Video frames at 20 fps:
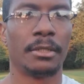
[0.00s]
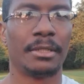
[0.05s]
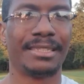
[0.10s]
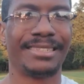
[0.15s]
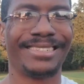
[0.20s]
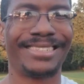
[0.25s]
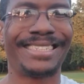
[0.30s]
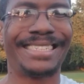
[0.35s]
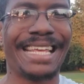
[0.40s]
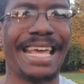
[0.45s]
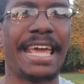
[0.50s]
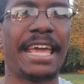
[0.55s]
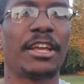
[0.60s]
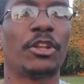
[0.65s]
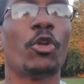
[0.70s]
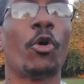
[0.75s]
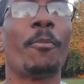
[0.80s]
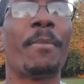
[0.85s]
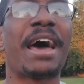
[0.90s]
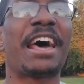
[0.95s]
the saying,
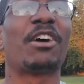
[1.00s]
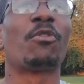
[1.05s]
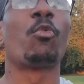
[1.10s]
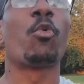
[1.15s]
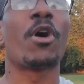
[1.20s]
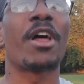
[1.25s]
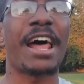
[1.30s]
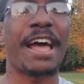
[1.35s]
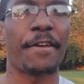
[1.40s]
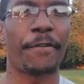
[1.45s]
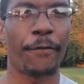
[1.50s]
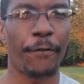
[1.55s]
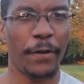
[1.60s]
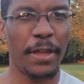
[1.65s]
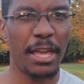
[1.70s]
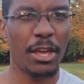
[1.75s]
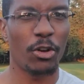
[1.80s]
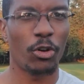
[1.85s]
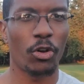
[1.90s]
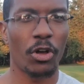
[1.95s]
no matter what I
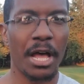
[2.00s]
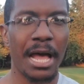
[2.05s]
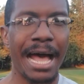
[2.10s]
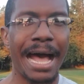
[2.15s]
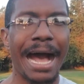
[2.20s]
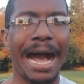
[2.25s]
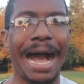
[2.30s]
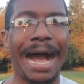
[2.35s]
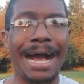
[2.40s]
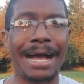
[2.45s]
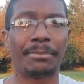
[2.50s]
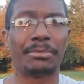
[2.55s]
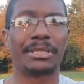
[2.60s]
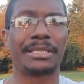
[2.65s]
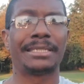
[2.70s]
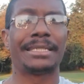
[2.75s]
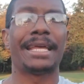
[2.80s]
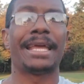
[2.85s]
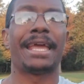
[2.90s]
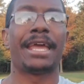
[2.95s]
feel, I'm
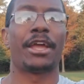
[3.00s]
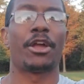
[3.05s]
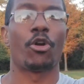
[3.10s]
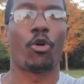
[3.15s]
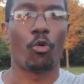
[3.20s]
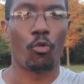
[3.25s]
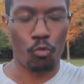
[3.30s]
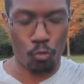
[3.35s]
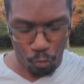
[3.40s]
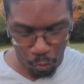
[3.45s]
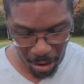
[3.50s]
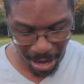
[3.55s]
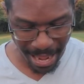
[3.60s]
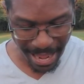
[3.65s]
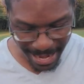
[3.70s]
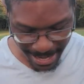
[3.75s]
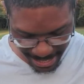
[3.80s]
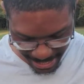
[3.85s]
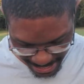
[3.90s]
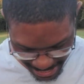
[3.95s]
staying
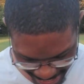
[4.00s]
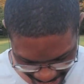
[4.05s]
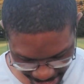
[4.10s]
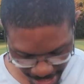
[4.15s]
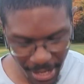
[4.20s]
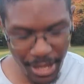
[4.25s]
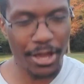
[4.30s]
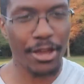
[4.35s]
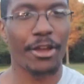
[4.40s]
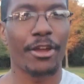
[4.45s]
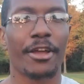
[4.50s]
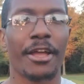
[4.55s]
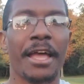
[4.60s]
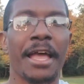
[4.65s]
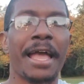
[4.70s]
right here